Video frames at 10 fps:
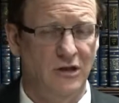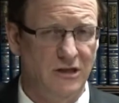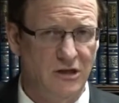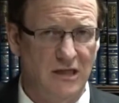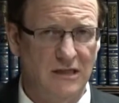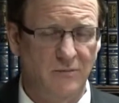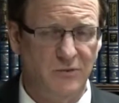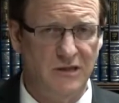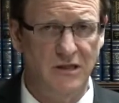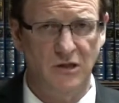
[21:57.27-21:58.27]
the
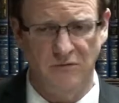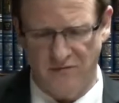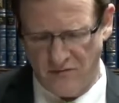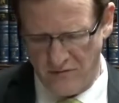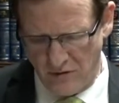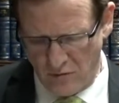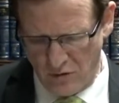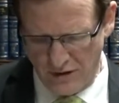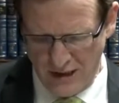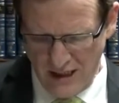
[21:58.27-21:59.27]
juxtaposition from the
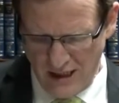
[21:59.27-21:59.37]
word